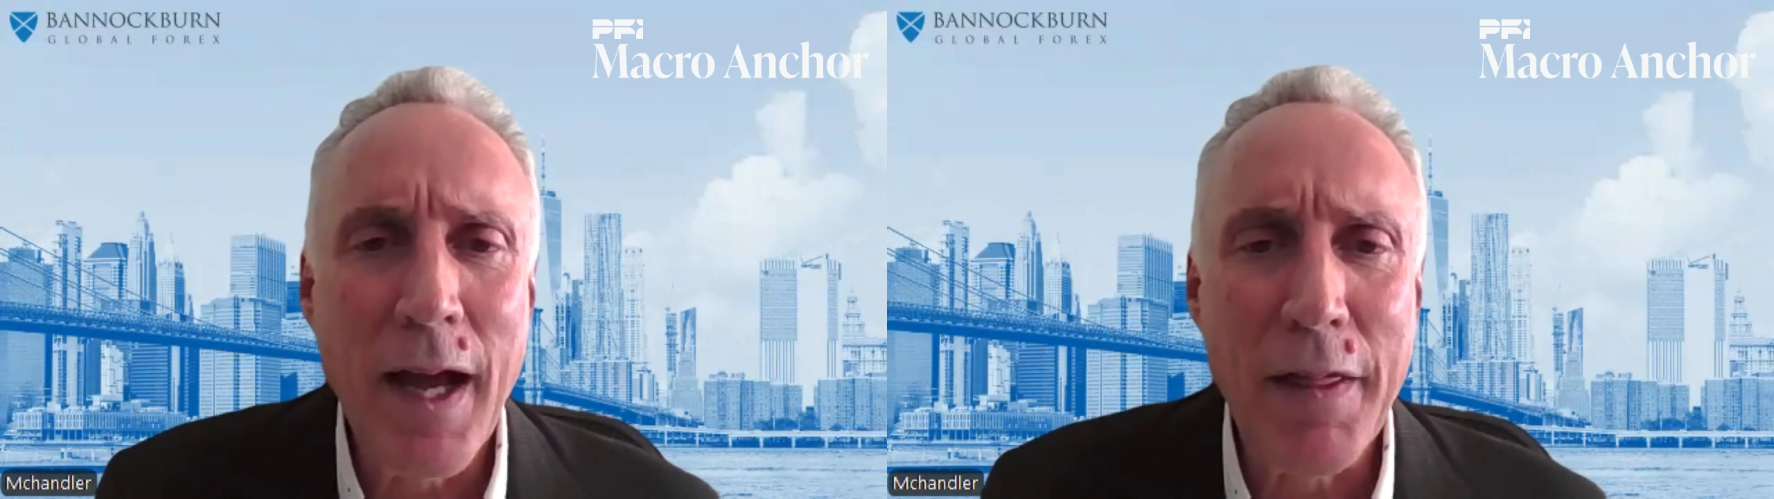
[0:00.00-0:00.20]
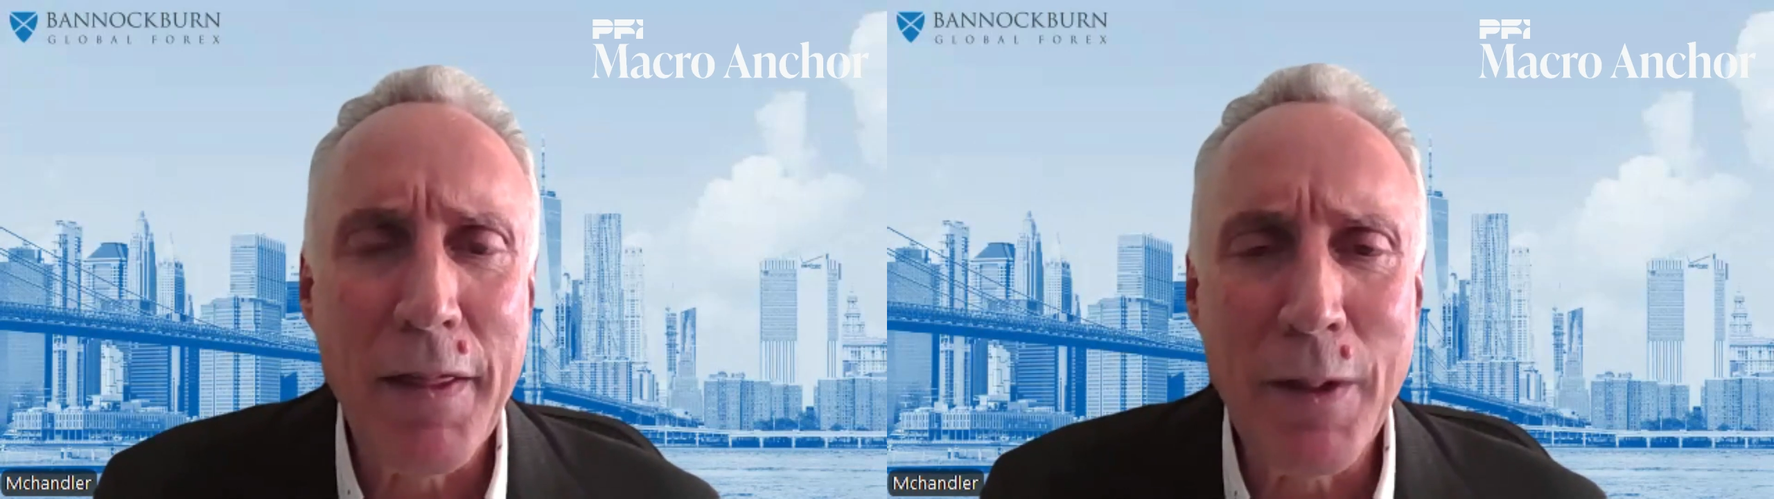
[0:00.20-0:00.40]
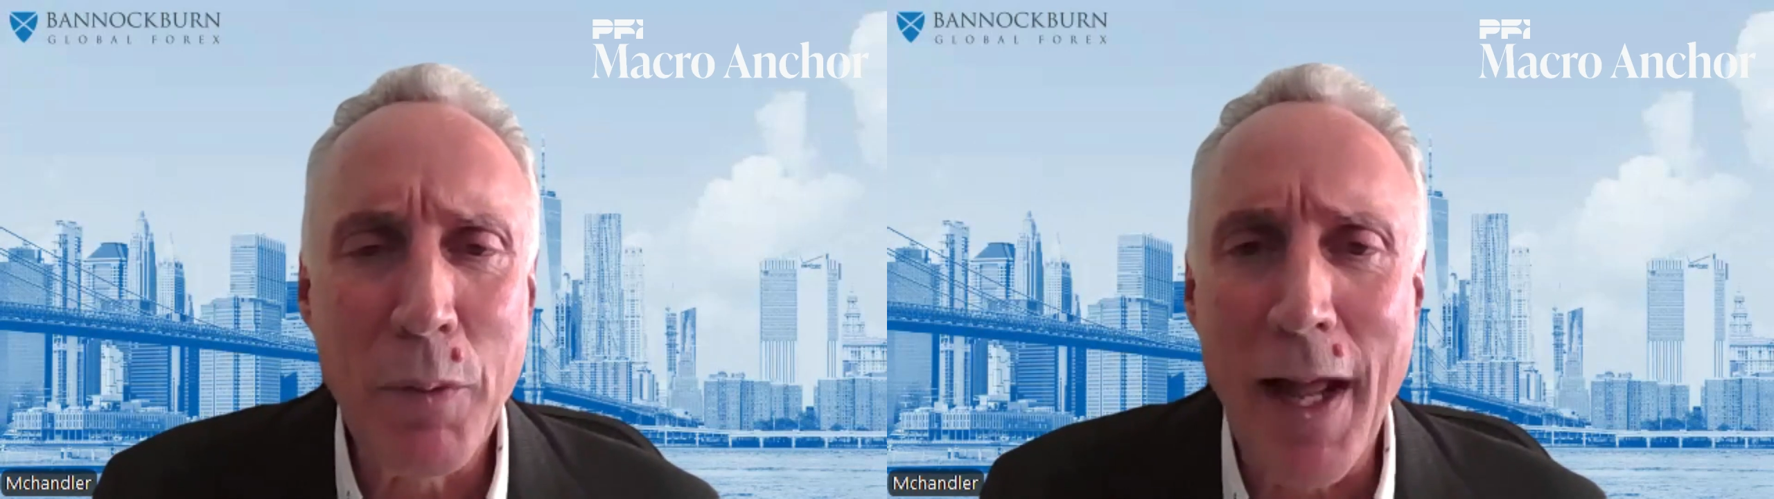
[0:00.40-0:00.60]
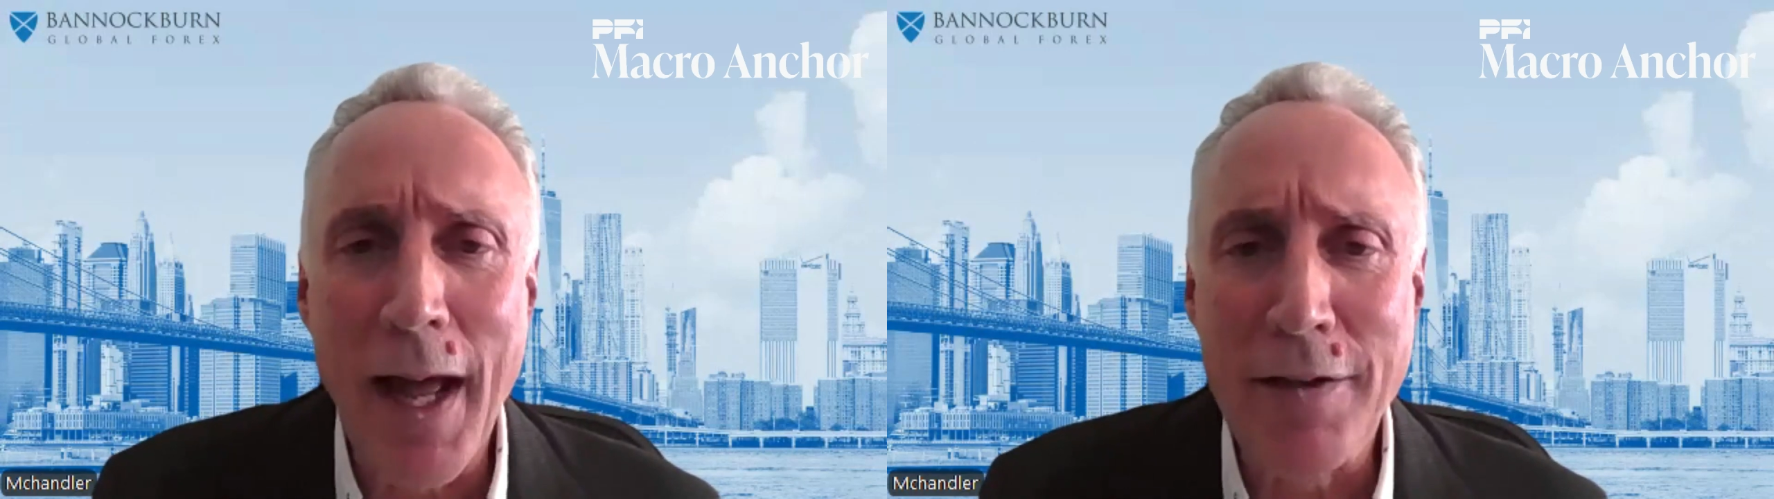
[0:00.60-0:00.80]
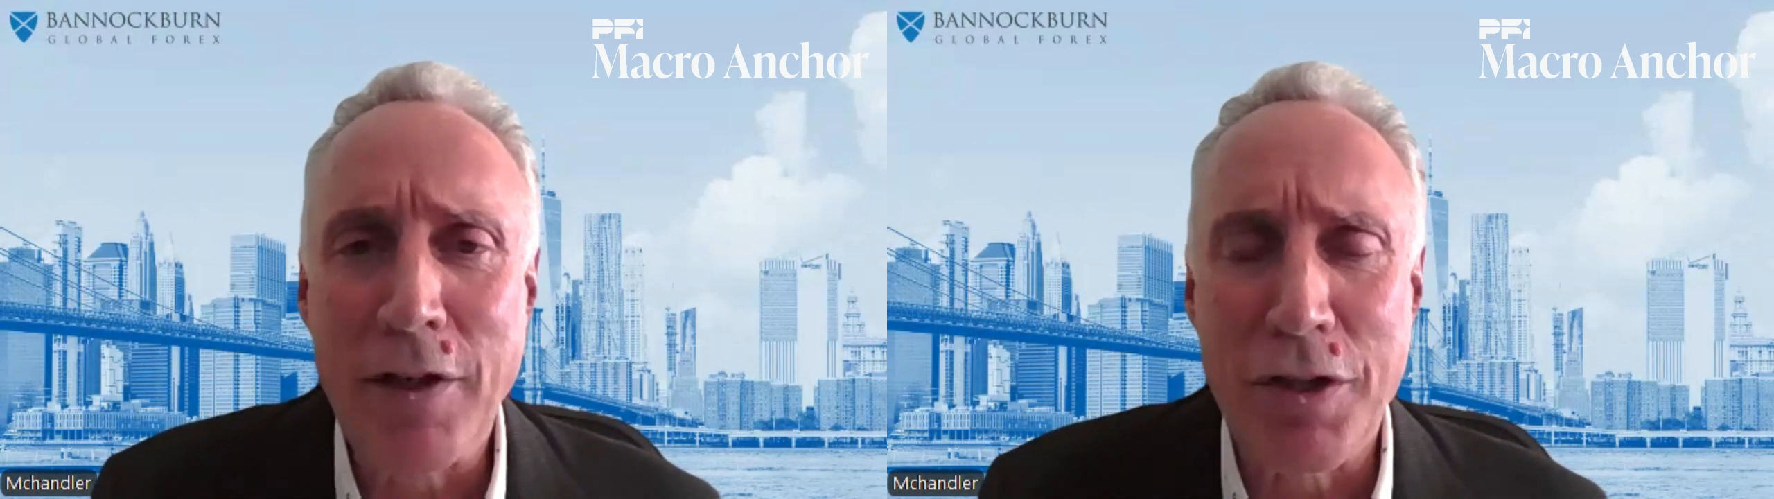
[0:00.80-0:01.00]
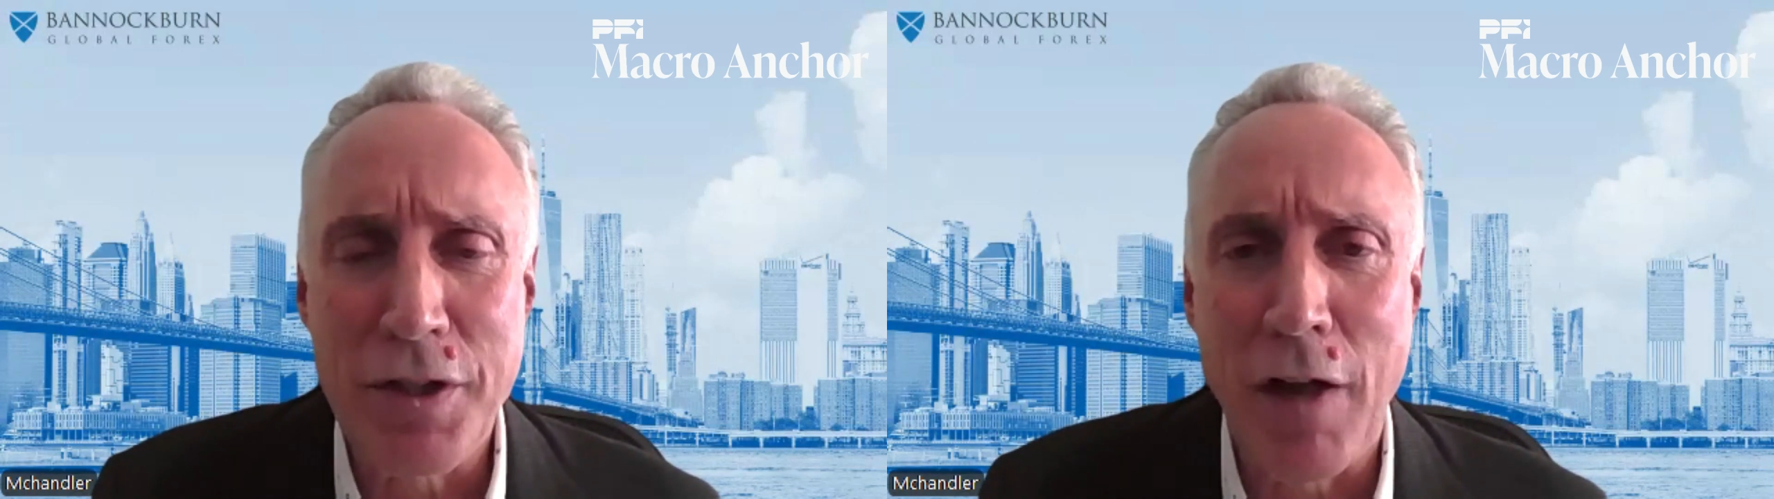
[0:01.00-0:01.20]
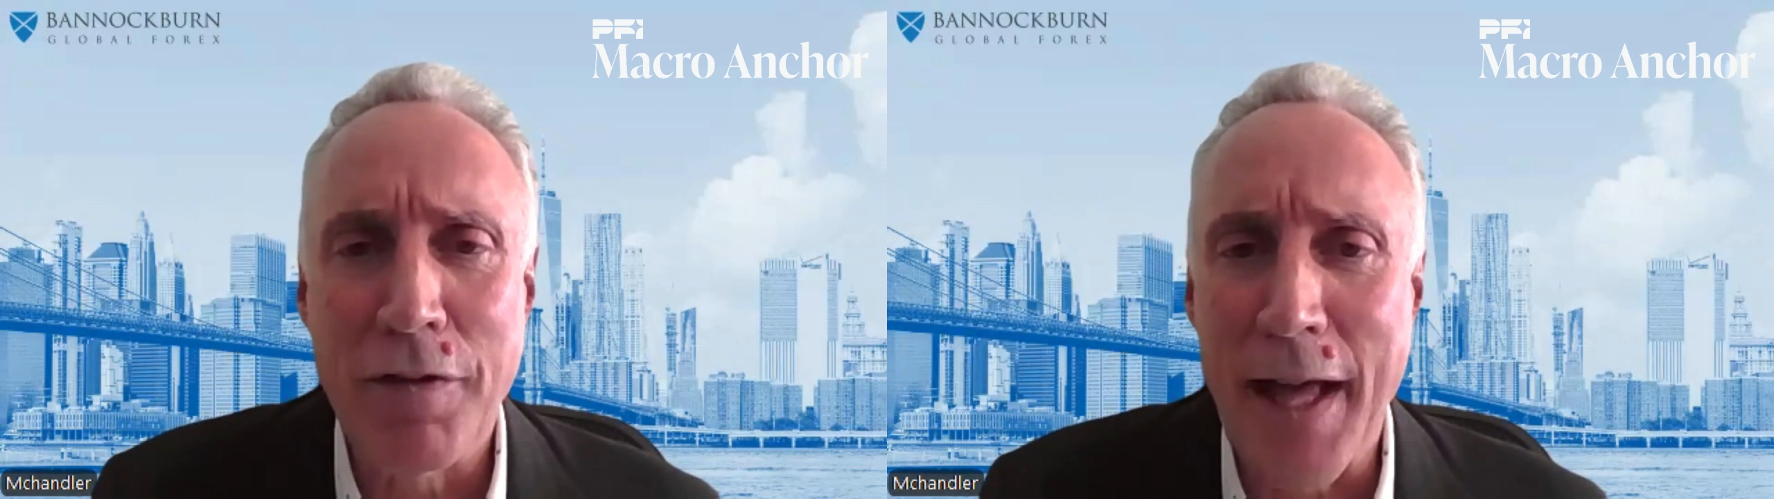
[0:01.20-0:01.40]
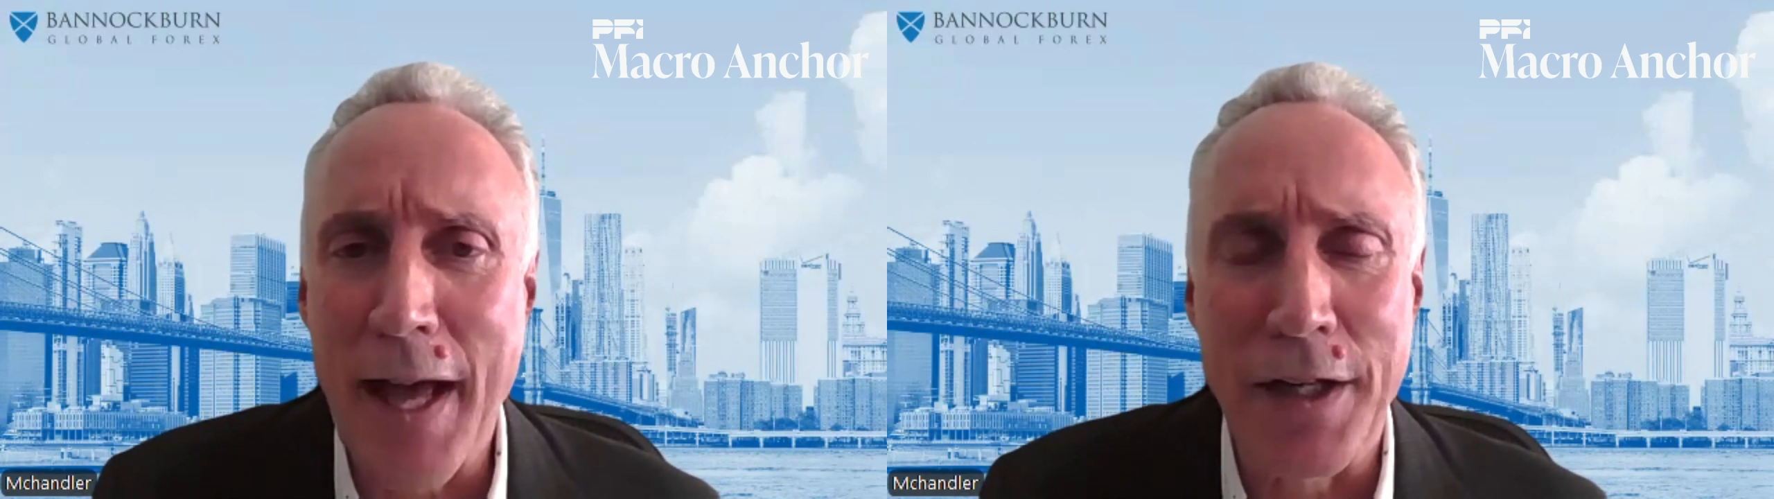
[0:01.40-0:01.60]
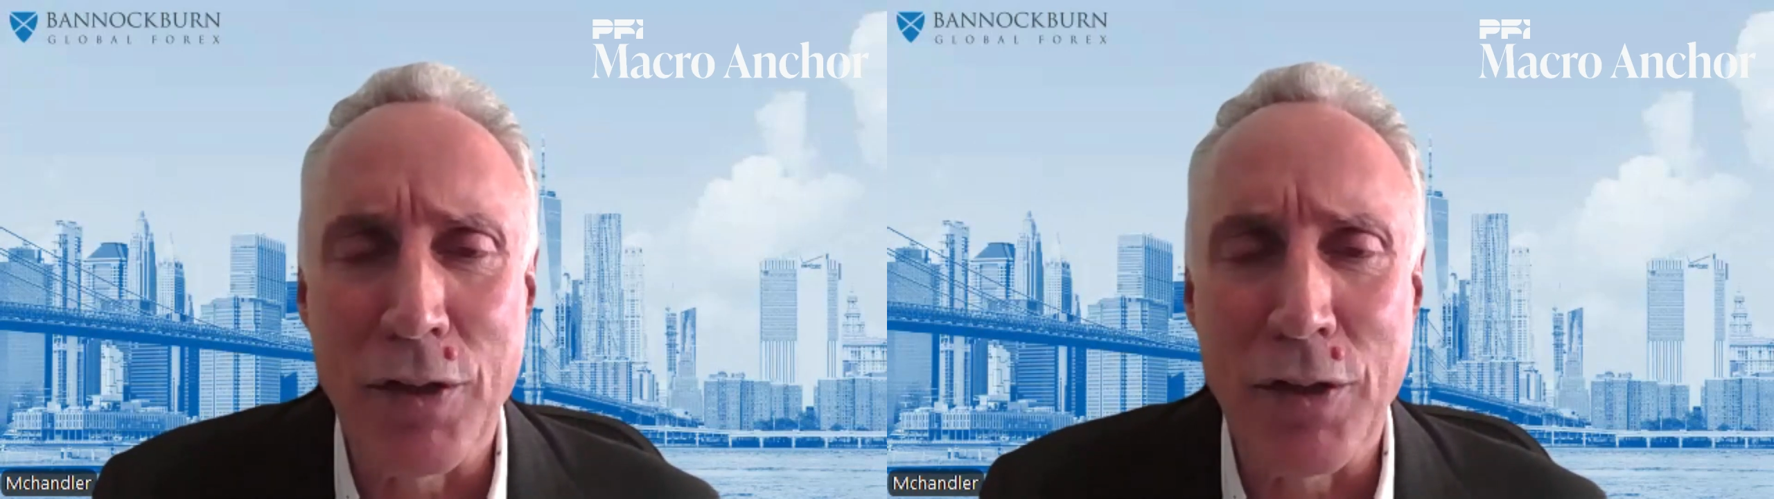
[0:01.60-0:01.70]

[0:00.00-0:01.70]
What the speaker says: I think that we'll ask ourselves that